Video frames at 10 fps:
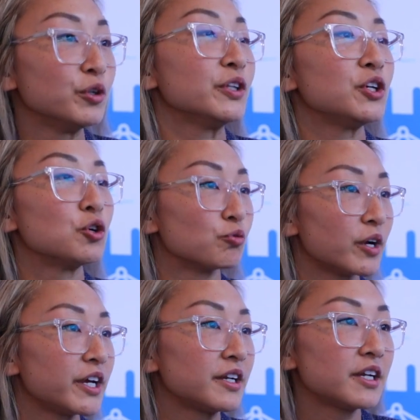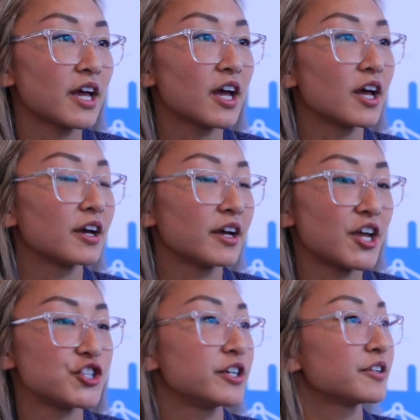really great uh,
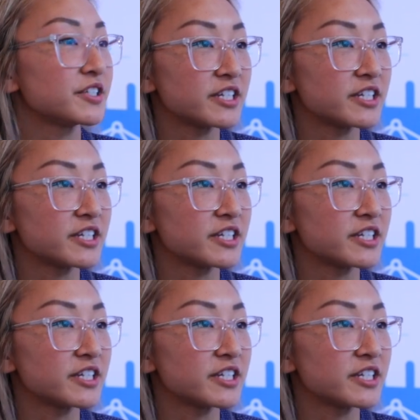engineering